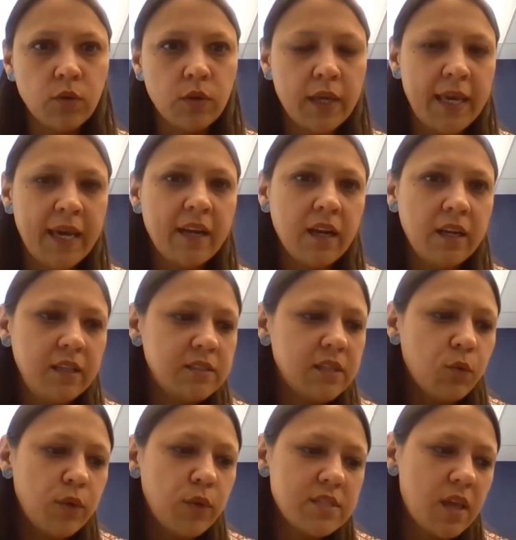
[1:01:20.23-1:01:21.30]
And this
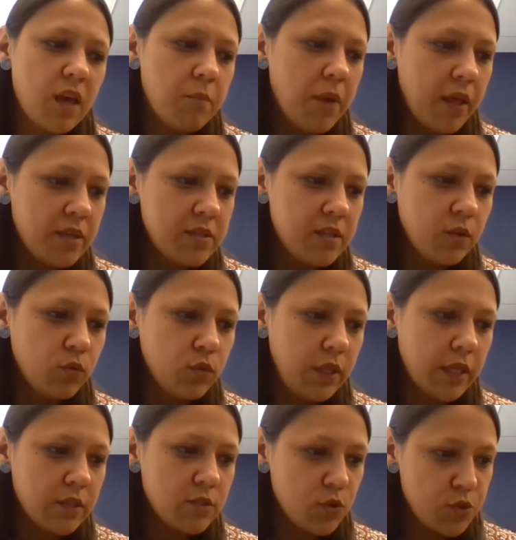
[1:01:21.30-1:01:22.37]
is a case that
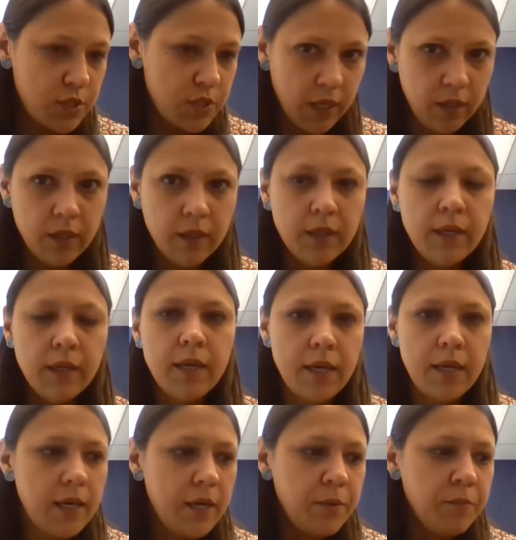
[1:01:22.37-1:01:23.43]
analyzes a
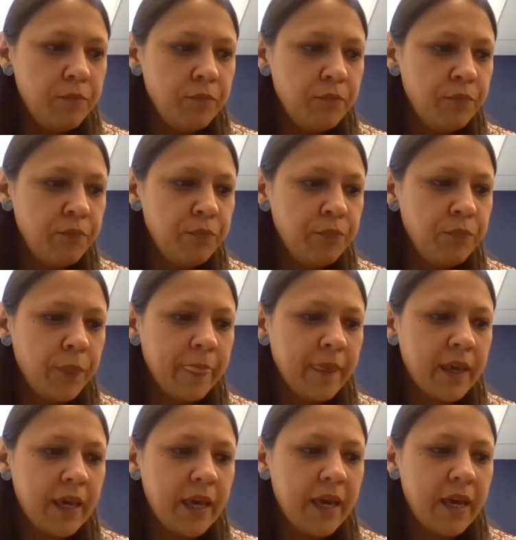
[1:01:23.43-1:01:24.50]
scheme of social
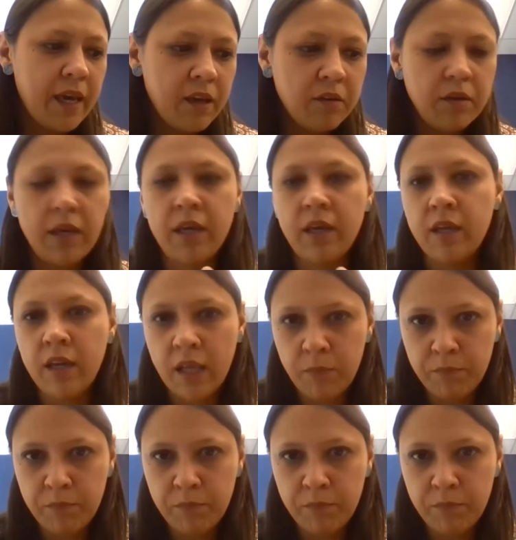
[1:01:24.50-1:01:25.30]
security